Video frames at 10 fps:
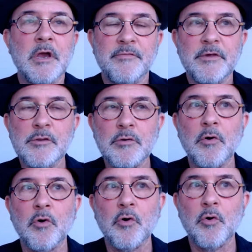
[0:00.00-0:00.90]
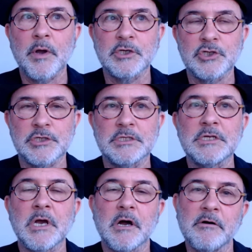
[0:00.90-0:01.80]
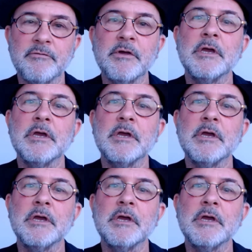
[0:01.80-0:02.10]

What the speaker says: These are all questions of